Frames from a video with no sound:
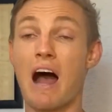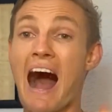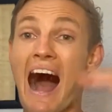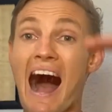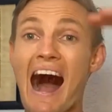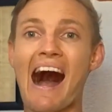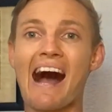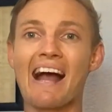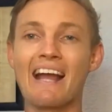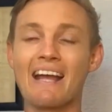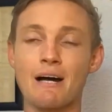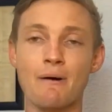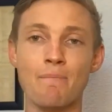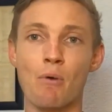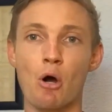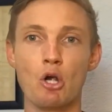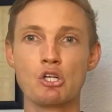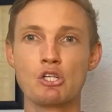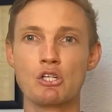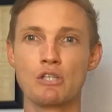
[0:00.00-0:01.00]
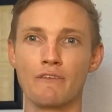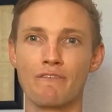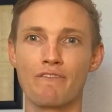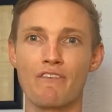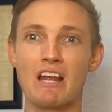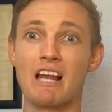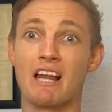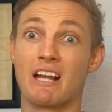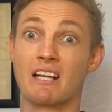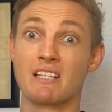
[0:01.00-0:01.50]
high emotional
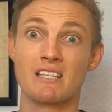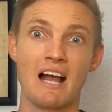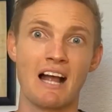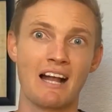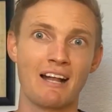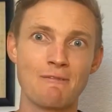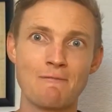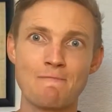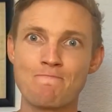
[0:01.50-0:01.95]
feelings. Like,